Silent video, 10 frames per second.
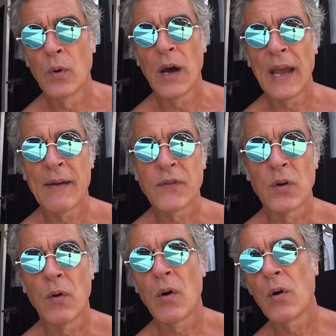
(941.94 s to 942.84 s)
I have to
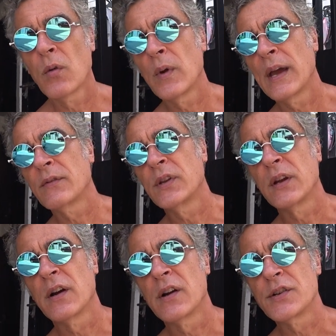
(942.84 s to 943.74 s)
go all the way out to the
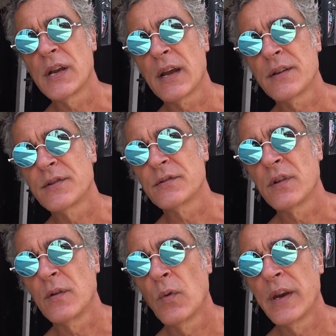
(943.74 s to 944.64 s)
guard shack because there's
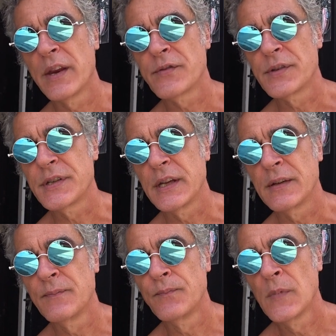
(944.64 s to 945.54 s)
only one entrance in,
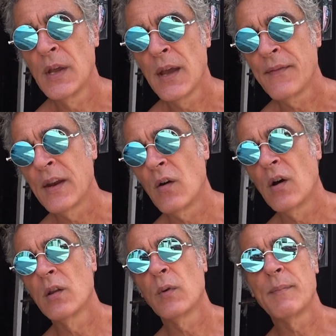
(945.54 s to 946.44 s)
and then
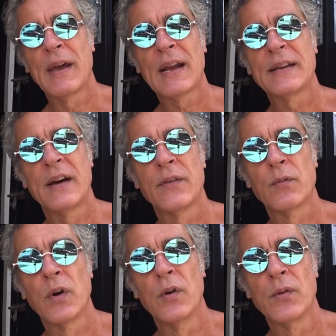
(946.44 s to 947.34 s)
all the way back down
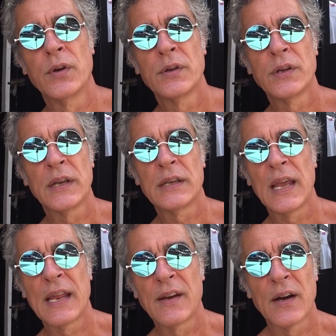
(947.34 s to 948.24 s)
the road to get to
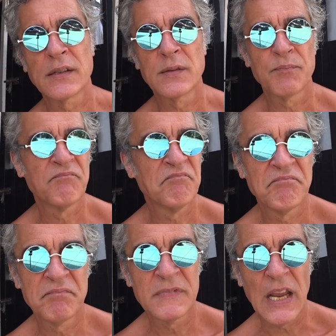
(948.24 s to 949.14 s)
andox.
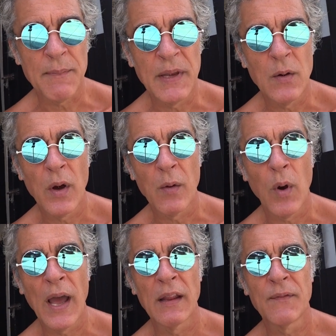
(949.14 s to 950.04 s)
Take me quite a
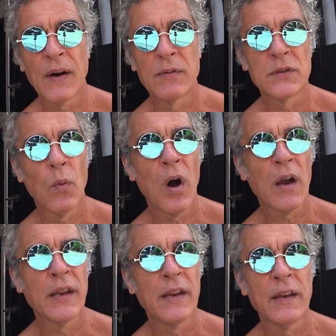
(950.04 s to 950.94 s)
while if I was walking